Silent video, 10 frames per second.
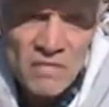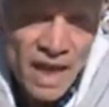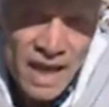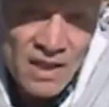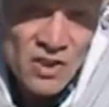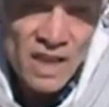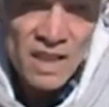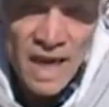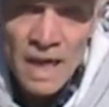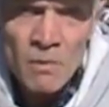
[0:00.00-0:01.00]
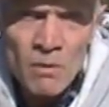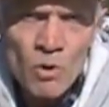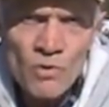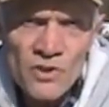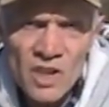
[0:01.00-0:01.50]
Like I said, an animal
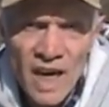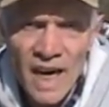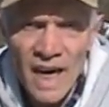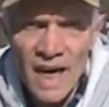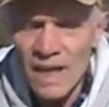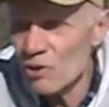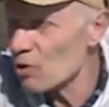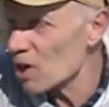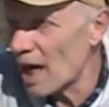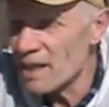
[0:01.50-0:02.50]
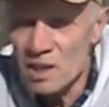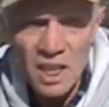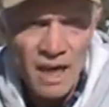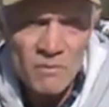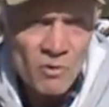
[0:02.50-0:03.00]
moves the head, your gun
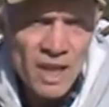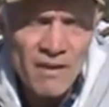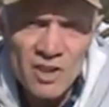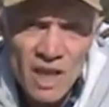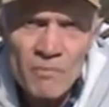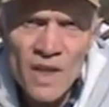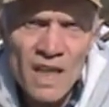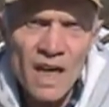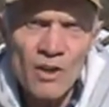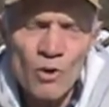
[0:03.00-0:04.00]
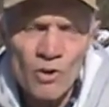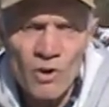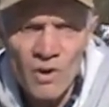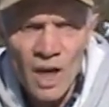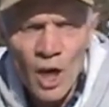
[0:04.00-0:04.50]
jam, or whatever, something can go
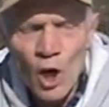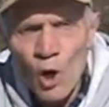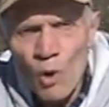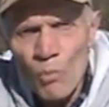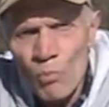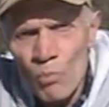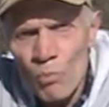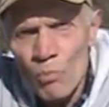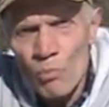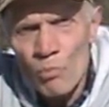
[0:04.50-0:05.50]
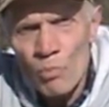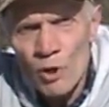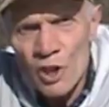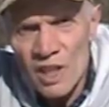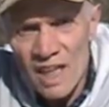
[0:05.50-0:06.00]
wrong.
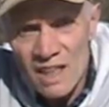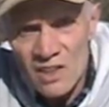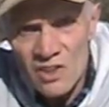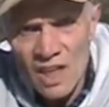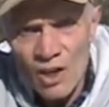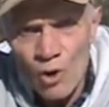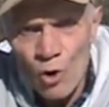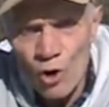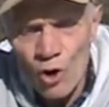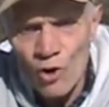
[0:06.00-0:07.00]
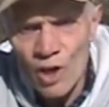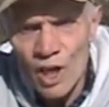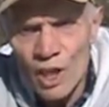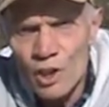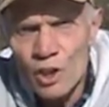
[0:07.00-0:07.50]
But the things that go wrong
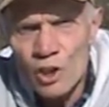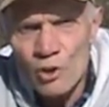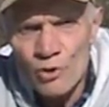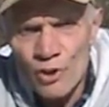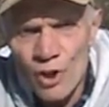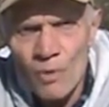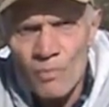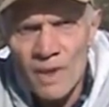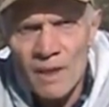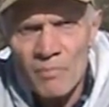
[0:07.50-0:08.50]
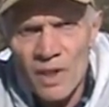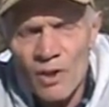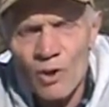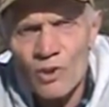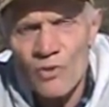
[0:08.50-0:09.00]
should not be
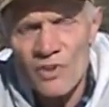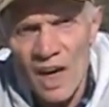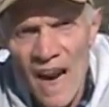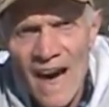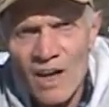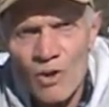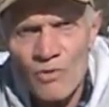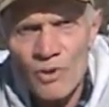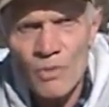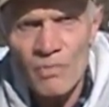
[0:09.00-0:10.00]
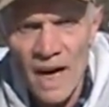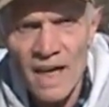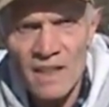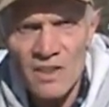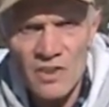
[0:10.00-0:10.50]
because of the lack of you
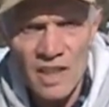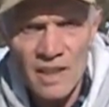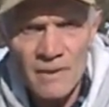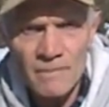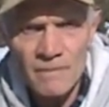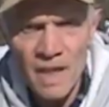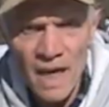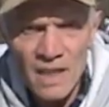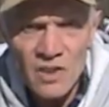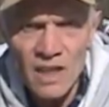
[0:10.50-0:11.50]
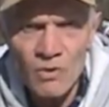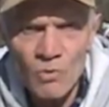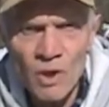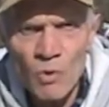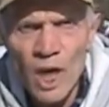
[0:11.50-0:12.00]
practicing. Like I said,
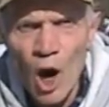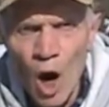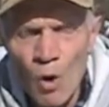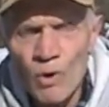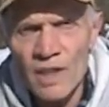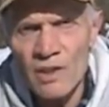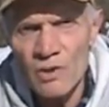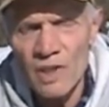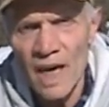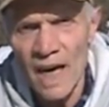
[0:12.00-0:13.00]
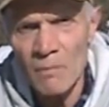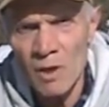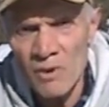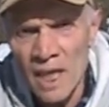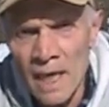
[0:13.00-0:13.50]
we owe it to the
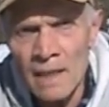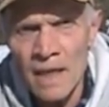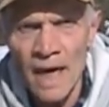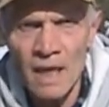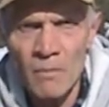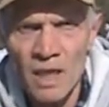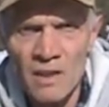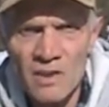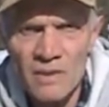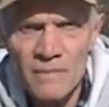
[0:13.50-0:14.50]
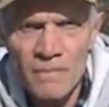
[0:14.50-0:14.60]
animal. We eat animals.